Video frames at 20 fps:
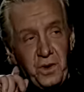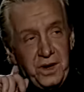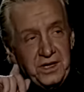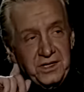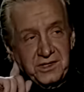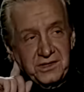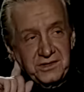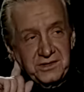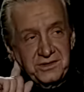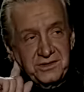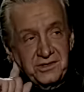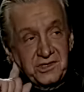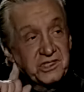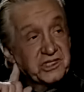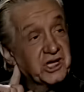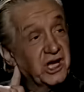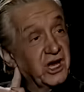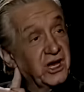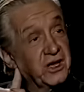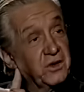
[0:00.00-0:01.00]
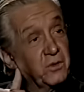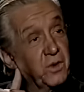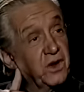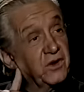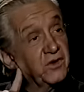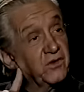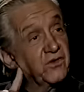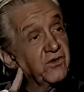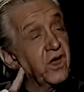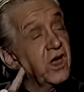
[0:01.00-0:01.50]
losing weight.
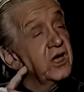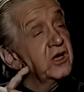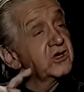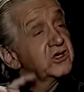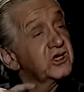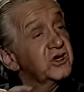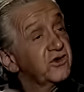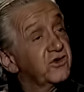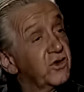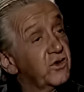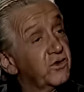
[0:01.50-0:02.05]
Shelley Winters,